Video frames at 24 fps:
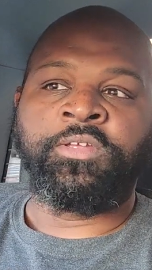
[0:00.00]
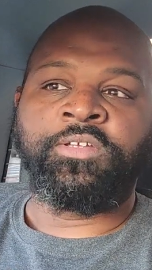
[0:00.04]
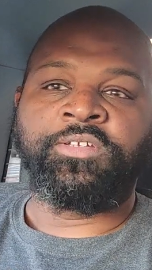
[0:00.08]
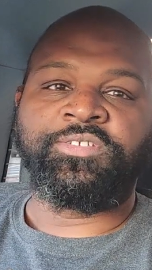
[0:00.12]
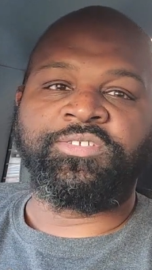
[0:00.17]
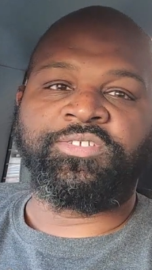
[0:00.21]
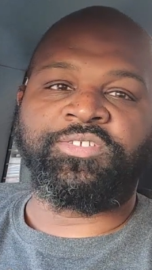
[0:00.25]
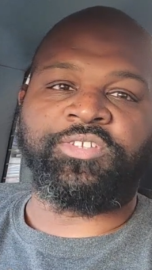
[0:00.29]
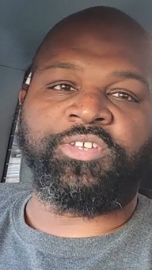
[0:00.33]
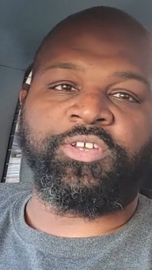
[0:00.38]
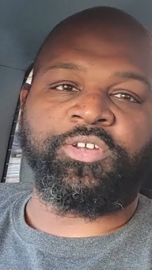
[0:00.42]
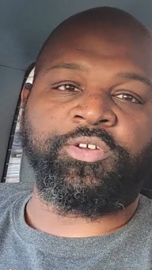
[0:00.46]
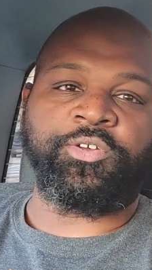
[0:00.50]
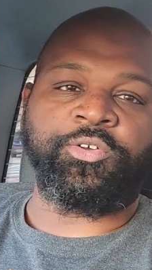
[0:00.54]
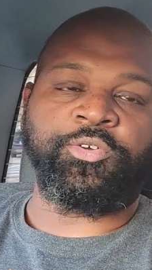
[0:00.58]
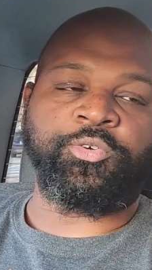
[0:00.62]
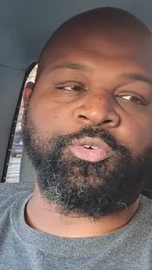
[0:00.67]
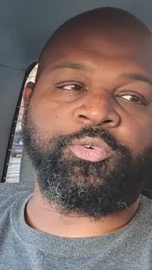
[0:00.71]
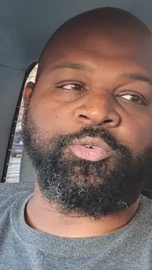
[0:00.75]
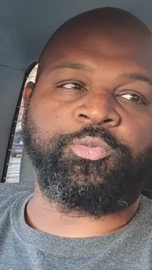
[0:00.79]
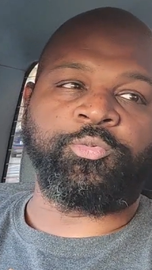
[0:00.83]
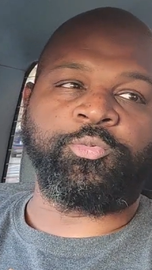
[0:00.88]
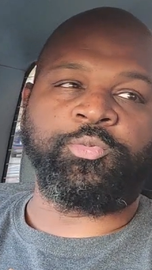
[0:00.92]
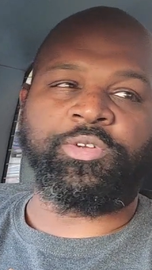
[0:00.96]

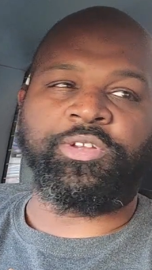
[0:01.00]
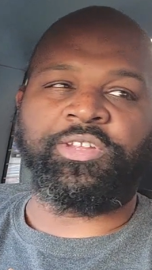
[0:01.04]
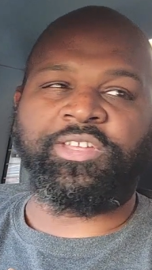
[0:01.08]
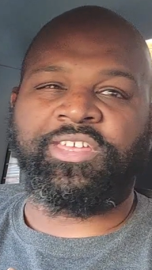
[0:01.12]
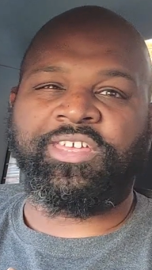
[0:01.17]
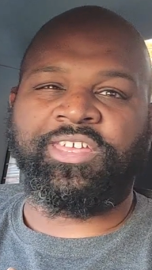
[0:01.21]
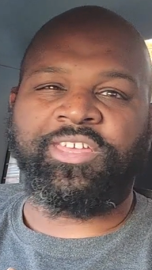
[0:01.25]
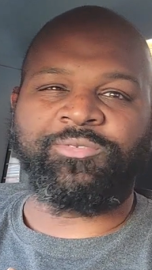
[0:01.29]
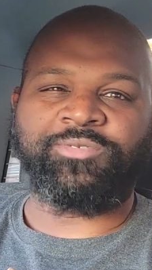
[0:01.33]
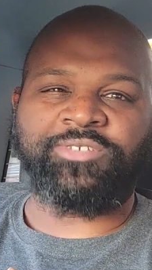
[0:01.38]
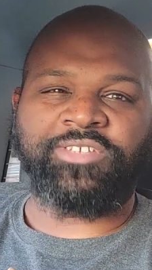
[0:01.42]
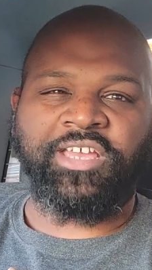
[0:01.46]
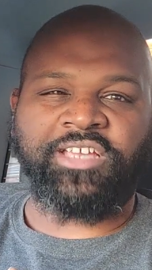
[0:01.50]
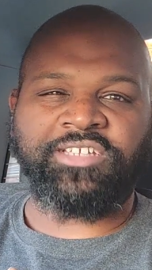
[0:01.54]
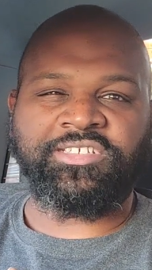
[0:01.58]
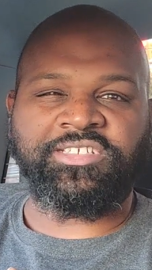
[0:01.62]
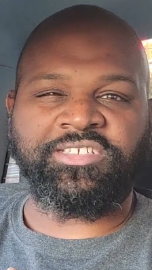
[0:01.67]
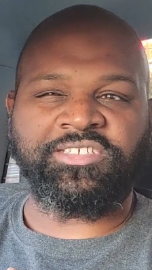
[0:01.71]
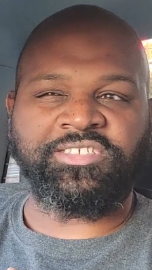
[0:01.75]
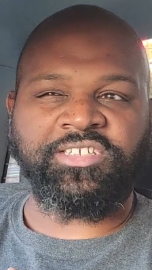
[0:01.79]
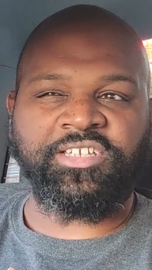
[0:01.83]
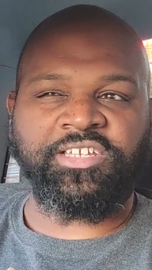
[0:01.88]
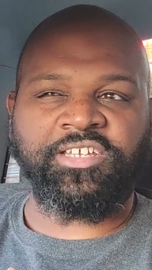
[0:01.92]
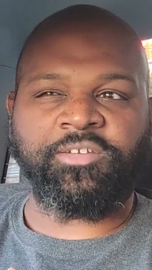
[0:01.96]
So he was actually
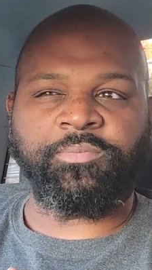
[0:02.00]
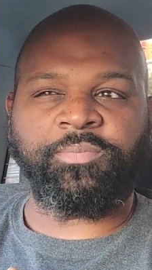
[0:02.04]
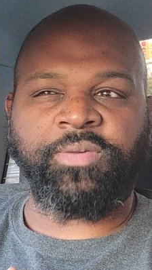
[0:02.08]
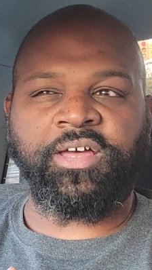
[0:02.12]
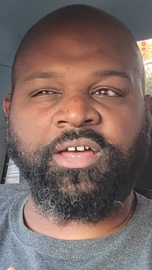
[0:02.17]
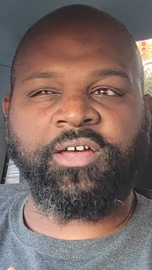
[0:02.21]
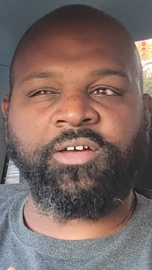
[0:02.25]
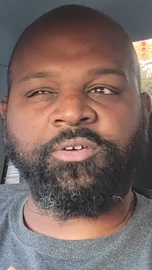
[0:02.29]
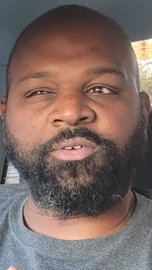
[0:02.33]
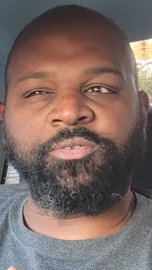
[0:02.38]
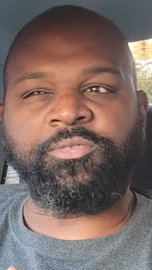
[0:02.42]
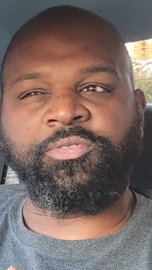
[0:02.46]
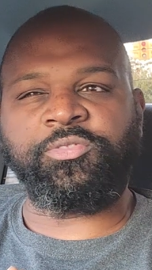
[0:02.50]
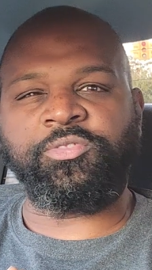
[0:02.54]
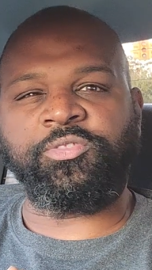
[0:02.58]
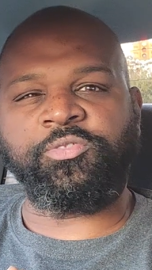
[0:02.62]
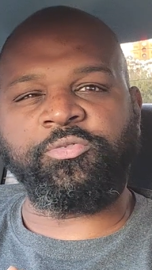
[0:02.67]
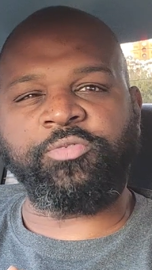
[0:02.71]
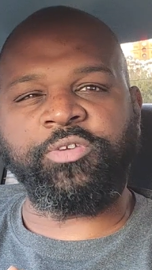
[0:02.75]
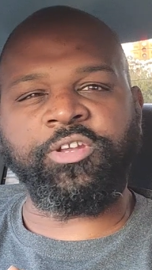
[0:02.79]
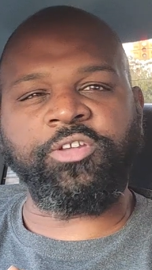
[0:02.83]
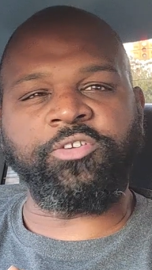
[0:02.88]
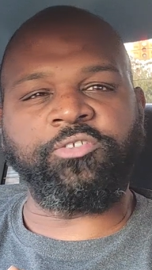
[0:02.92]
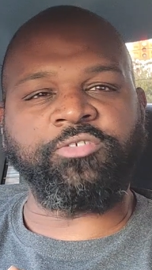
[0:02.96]
seeing about
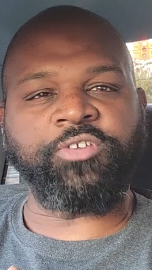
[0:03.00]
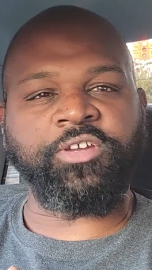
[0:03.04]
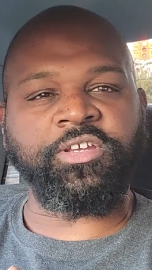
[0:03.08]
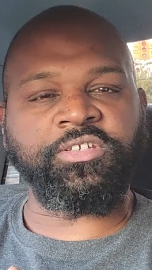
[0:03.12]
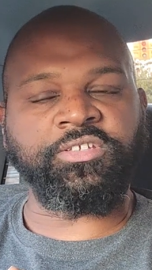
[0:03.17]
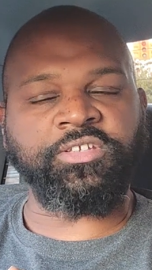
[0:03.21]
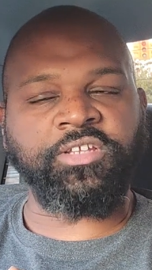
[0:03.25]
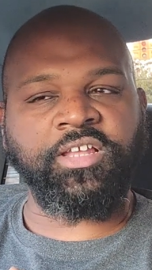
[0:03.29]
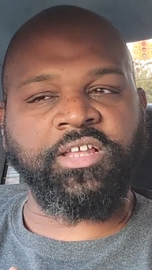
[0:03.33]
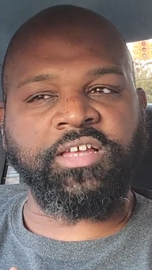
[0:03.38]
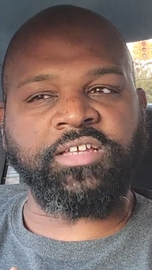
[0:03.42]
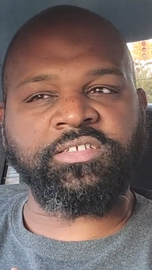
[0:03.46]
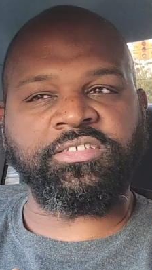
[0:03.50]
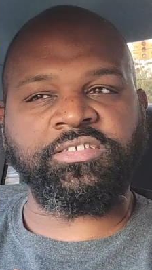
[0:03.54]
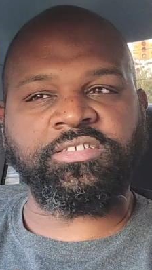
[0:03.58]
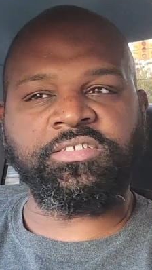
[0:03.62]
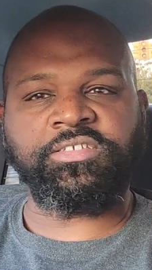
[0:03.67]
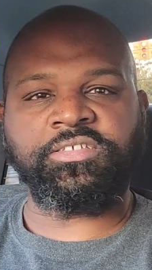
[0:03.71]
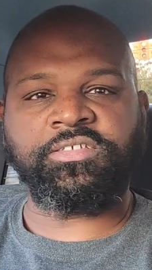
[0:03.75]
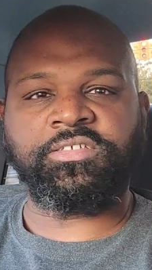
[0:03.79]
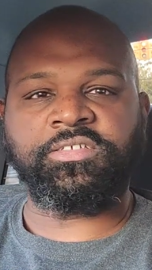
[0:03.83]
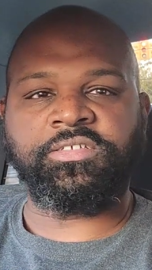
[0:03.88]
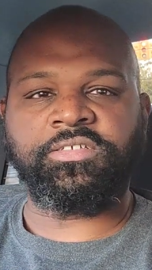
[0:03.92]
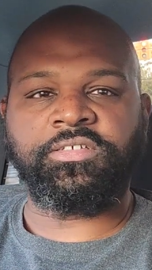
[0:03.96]
3 degrees
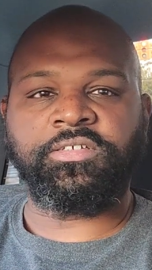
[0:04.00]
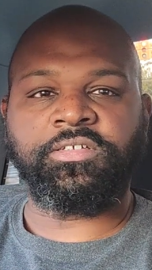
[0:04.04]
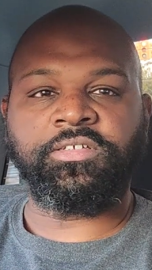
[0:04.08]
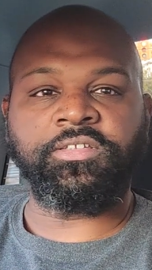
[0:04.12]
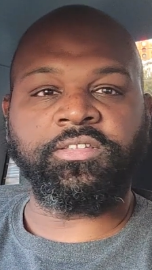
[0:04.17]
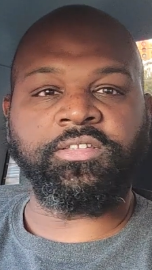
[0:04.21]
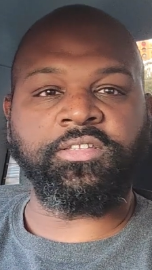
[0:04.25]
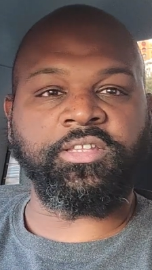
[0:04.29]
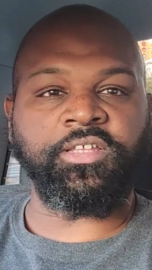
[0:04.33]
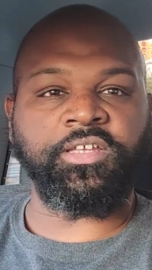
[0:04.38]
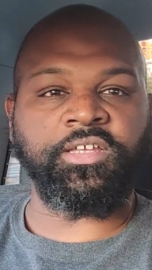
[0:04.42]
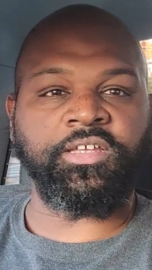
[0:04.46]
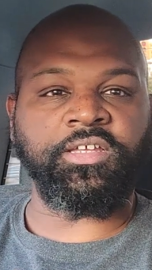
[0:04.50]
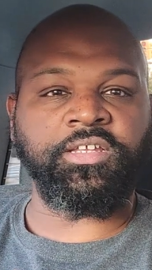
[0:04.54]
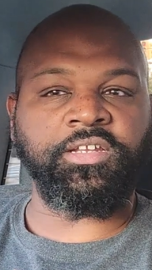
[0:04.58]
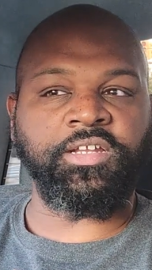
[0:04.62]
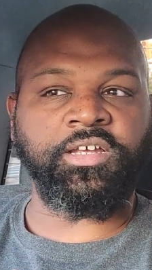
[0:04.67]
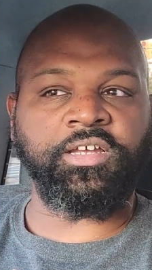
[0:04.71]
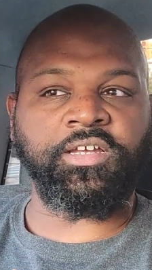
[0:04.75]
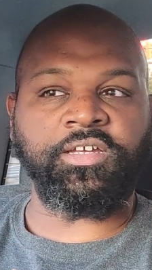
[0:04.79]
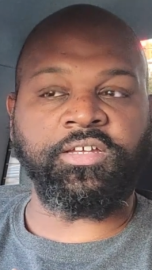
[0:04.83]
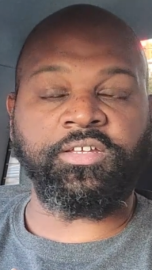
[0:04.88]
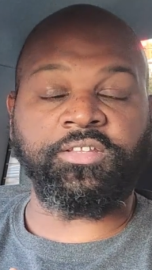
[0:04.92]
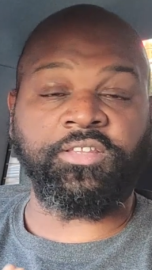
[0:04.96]
less than
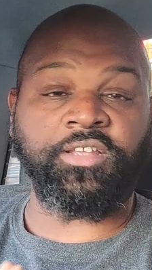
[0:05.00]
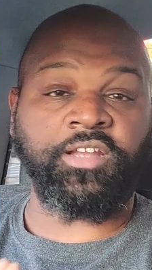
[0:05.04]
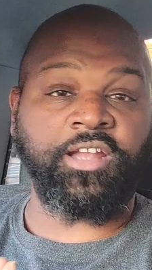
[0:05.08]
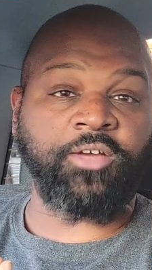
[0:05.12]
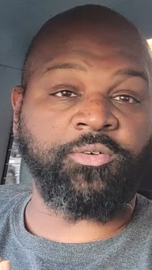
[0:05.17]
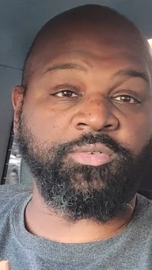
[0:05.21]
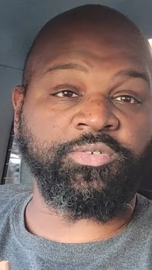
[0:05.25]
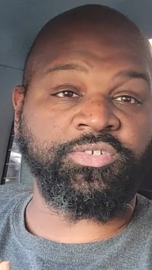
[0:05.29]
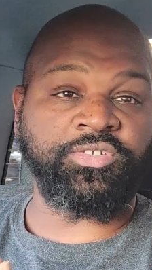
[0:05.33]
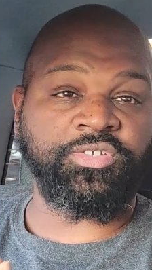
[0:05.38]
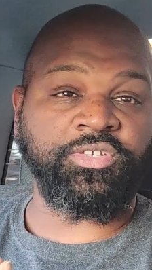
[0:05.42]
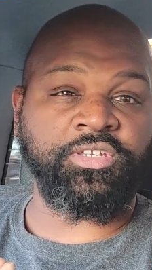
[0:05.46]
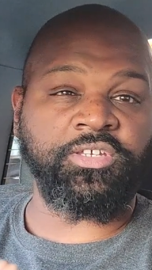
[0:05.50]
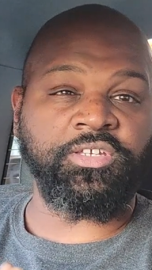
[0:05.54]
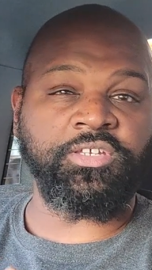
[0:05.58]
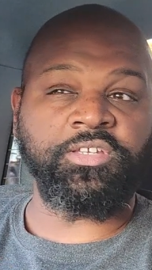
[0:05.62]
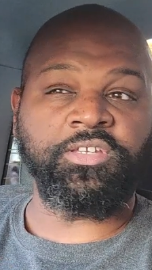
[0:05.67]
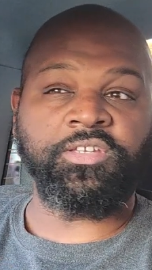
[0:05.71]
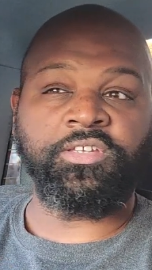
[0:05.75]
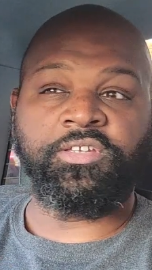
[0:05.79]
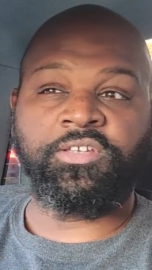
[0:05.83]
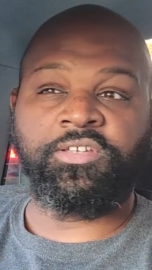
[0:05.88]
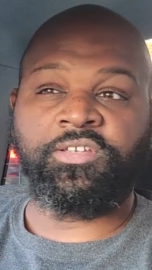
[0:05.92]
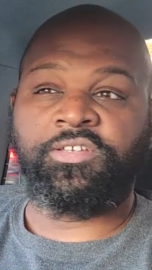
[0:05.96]
I was seeing.
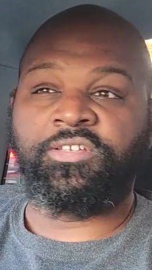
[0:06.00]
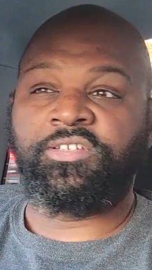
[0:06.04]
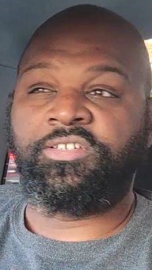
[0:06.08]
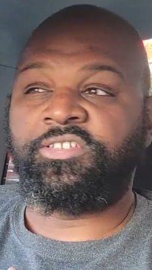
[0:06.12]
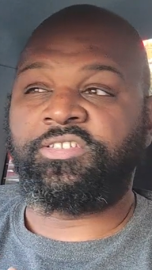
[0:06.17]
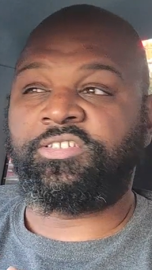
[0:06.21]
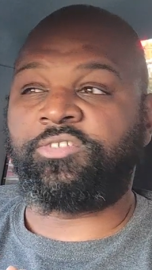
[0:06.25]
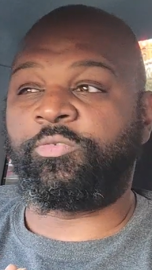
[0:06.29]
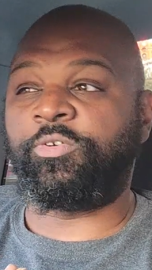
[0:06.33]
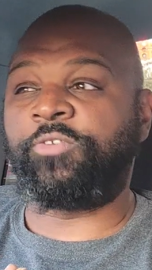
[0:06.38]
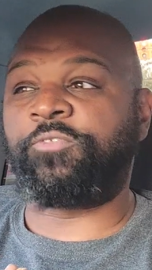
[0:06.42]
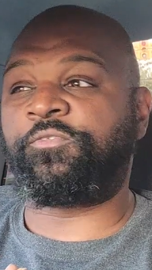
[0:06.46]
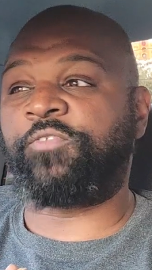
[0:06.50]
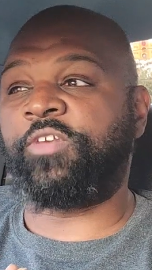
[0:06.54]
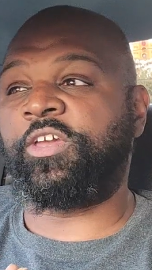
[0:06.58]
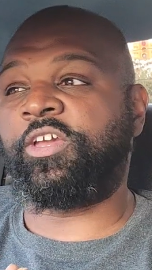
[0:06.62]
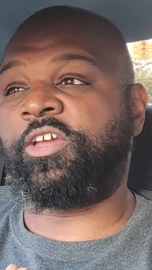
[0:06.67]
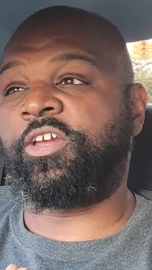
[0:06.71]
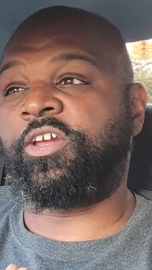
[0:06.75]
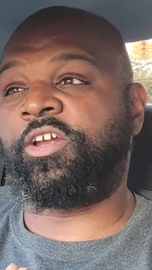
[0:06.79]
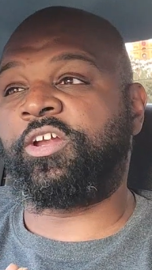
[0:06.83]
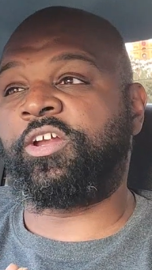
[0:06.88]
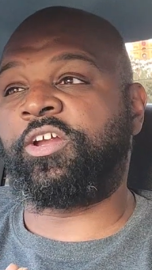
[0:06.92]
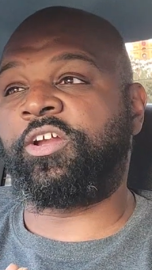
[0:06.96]
So we
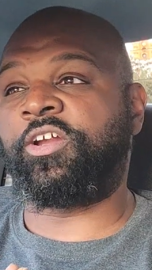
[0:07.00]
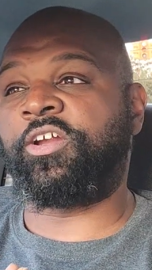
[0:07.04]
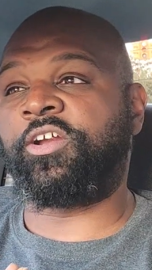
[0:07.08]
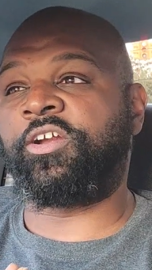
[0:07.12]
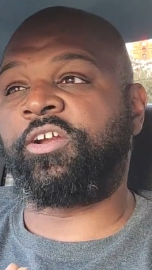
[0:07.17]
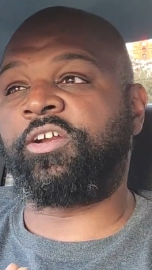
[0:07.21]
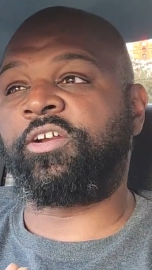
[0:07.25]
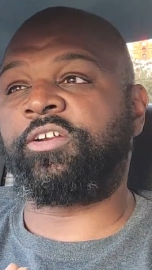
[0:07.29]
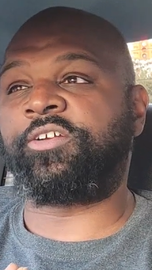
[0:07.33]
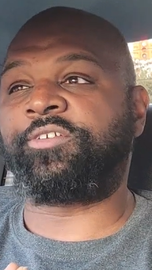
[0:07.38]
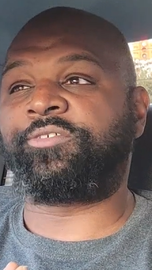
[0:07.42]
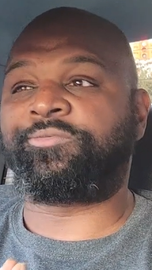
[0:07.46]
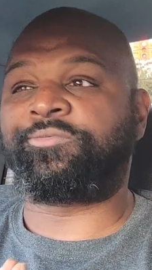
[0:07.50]
figure,